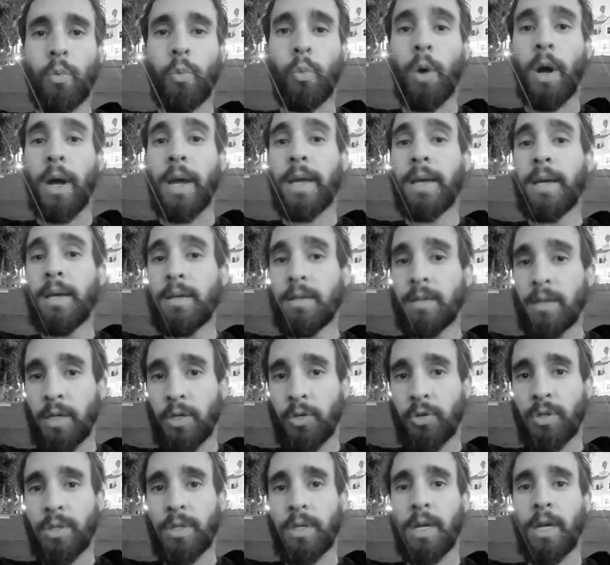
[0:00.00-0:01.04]
What is
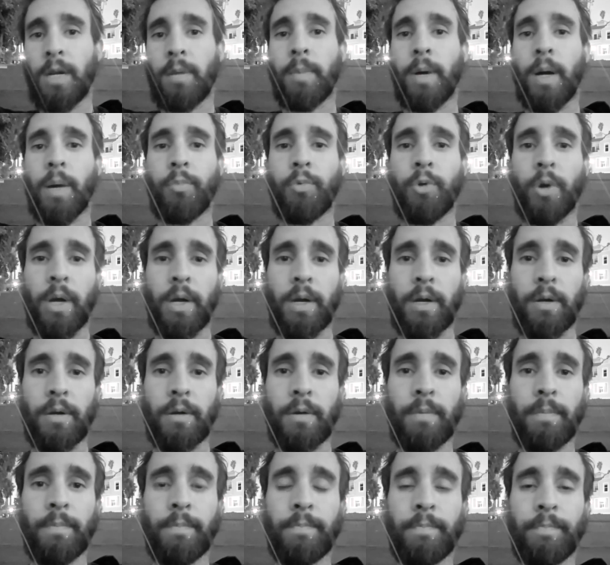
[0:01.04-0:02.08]
interesting about prayer
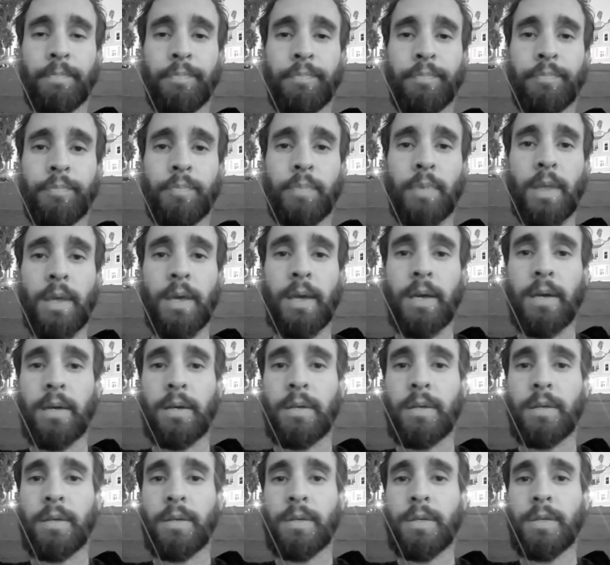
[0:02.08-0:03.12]

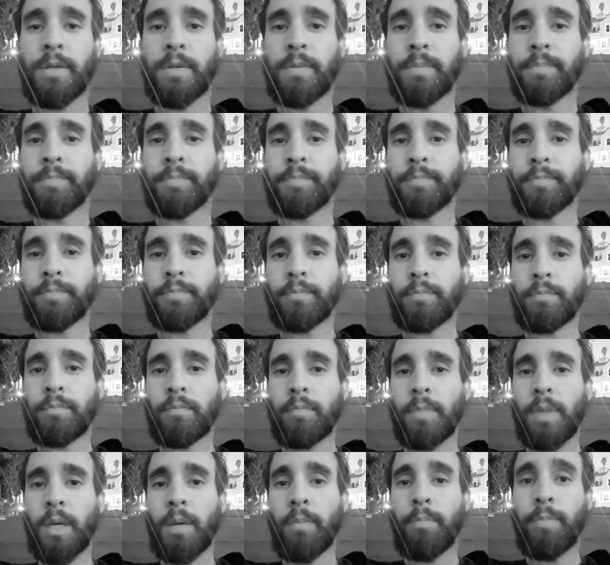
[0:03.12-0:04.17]
is
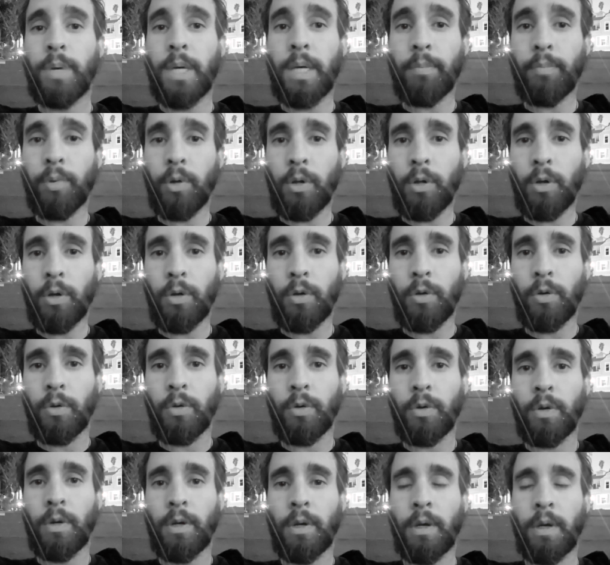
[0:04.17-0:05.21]
people
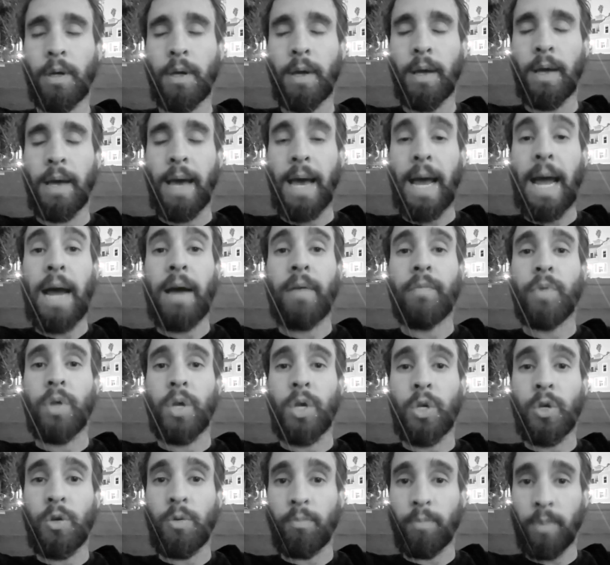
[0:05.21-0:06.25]
who have the
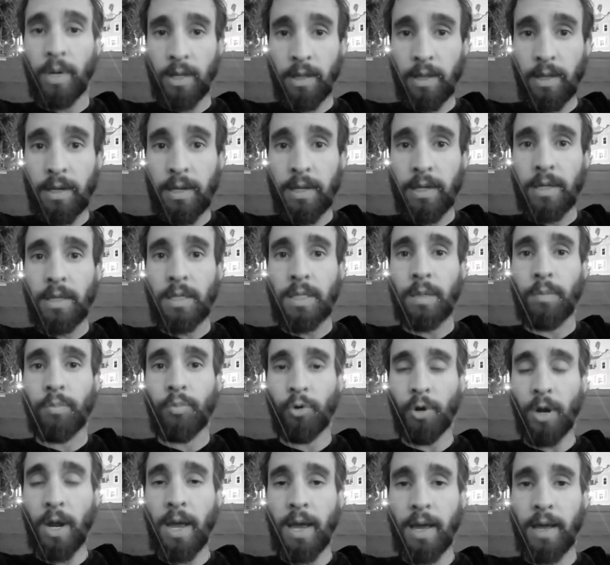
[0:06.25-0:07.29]
humility to
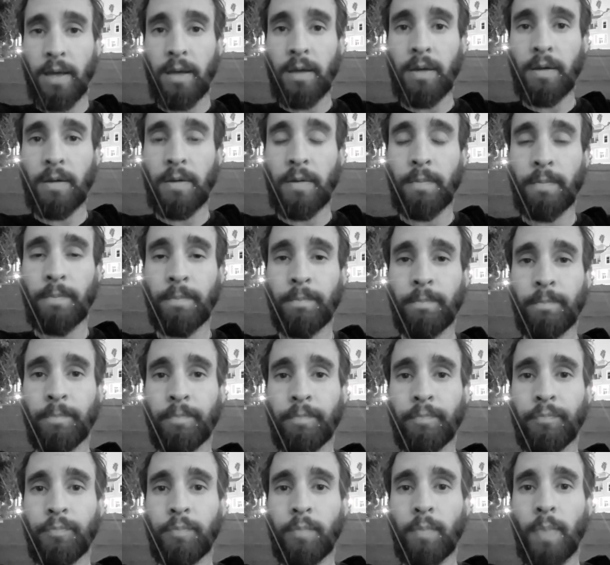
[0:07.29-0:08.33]
pray
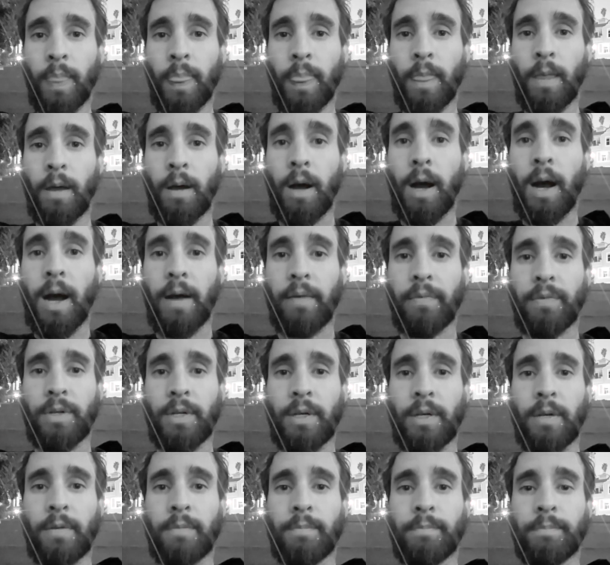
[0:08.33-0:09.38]

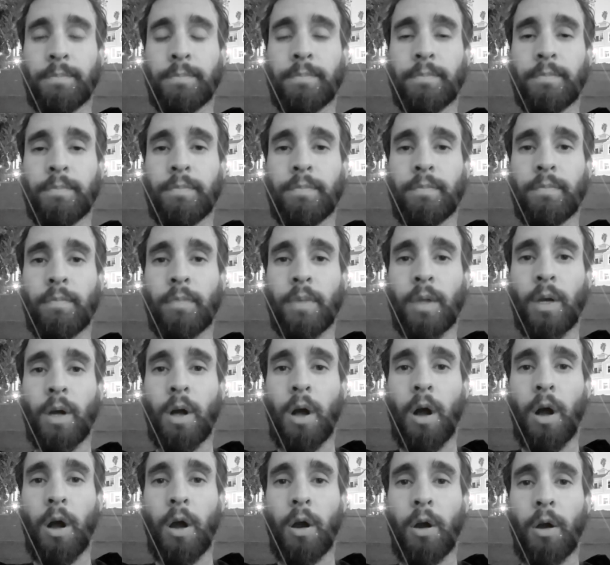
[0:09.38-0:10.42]
often
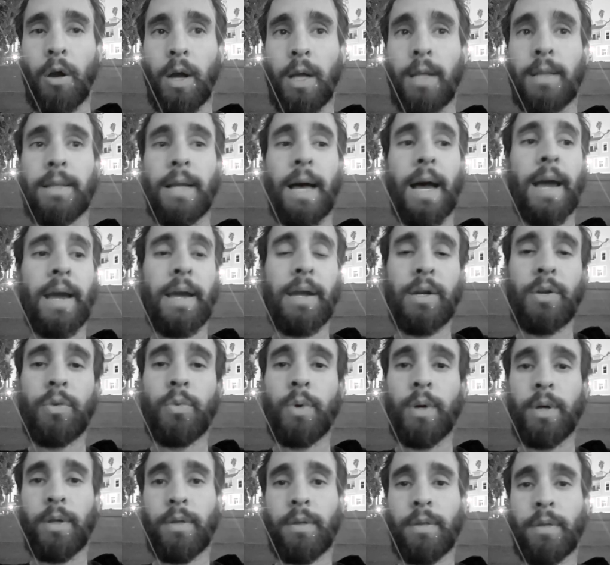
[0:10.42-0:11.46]
are aligned
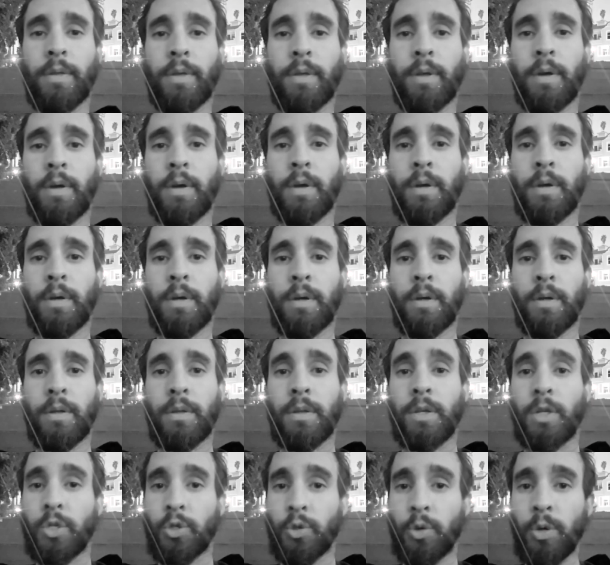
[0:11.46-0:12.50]
with
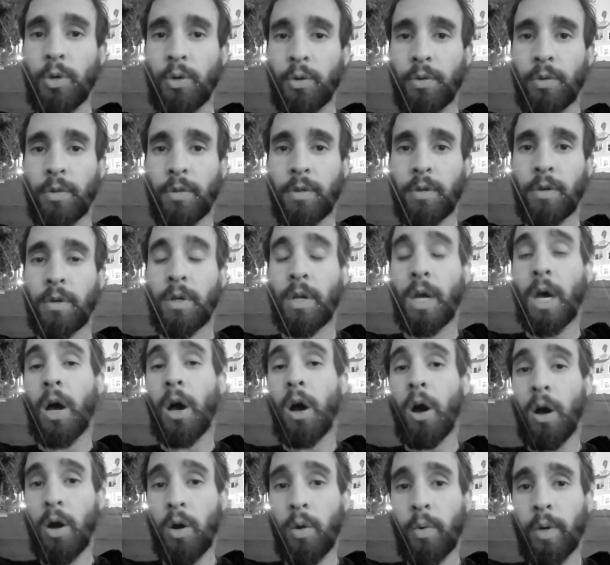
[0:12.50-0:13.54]
the truth. Not
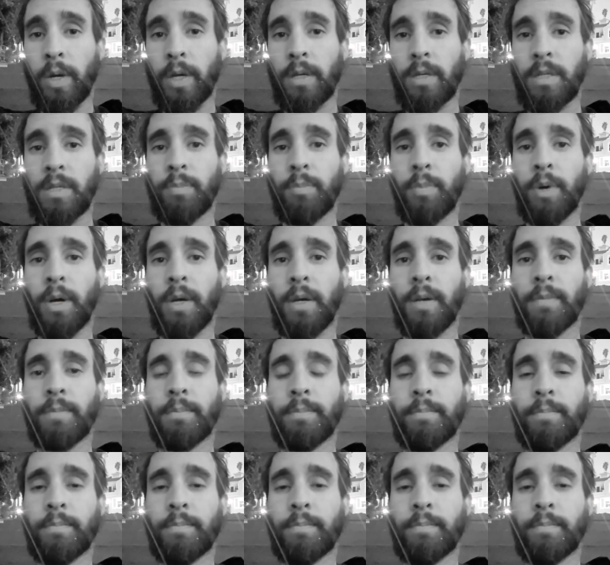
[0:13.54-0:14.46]
always, but